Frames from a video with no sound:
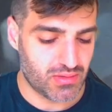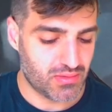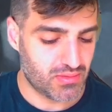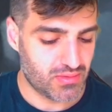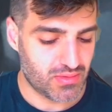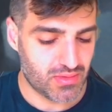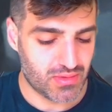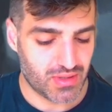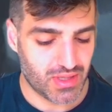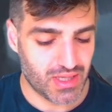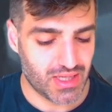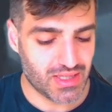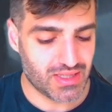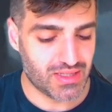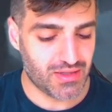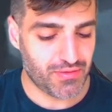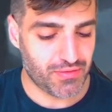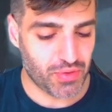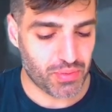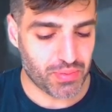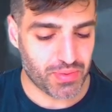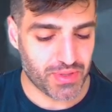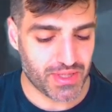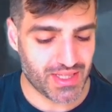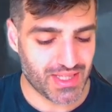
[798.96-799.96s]
that's if
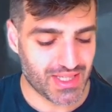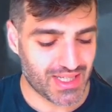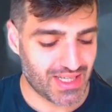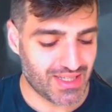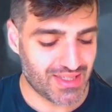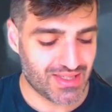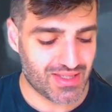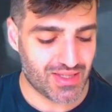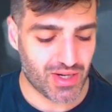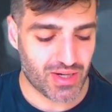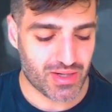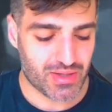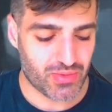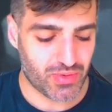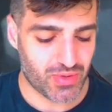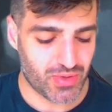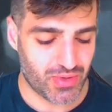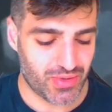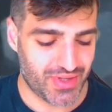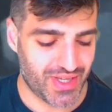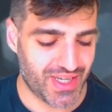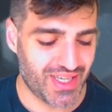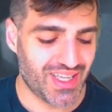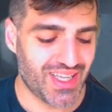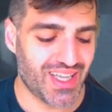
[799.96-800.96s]
you're playing against Dark
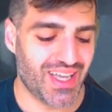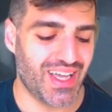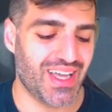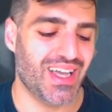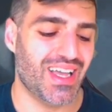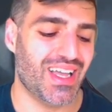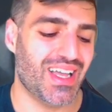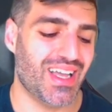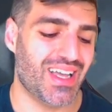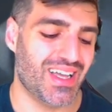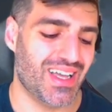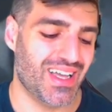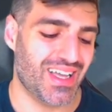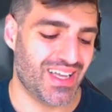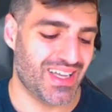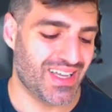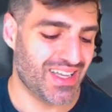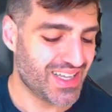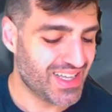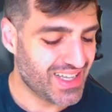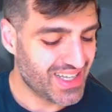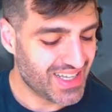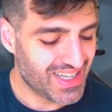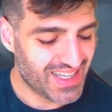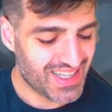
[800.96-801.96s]
World.
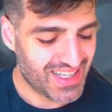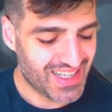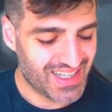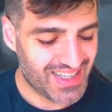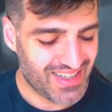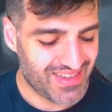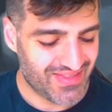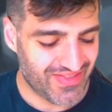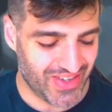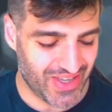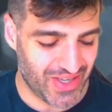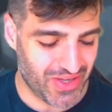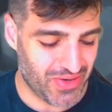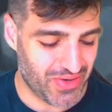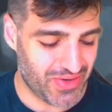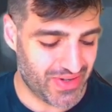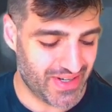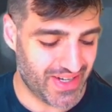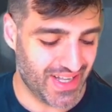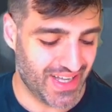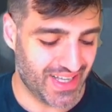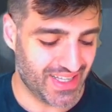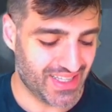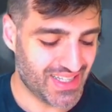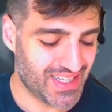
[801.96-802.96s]
But you're
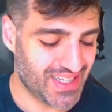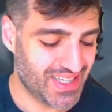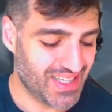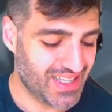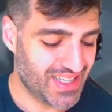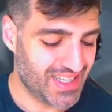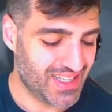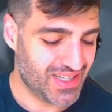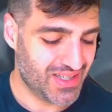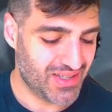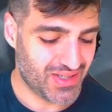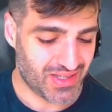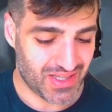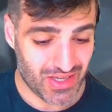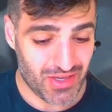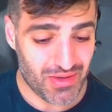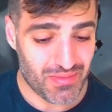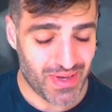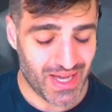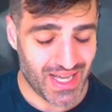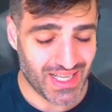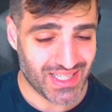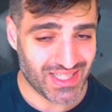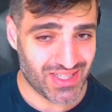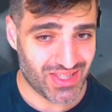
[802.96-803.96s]
not. Can you
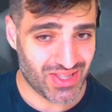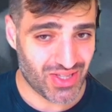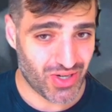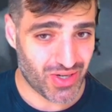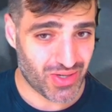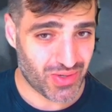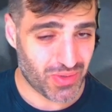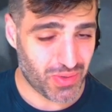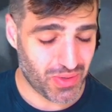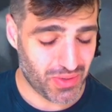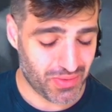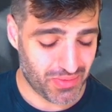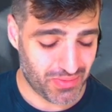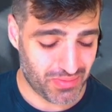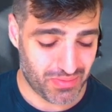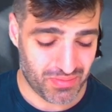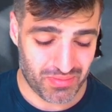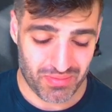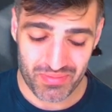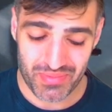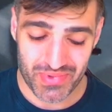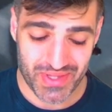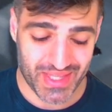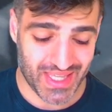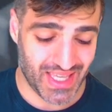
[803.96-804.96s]
imagine? Dark World
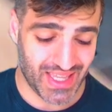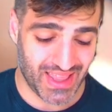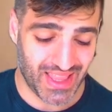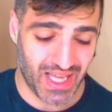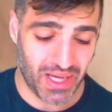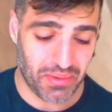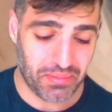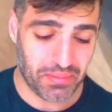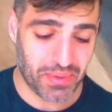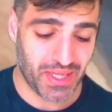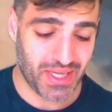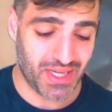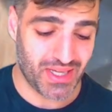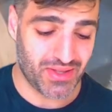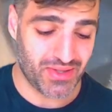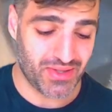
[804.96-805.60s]
cannot play under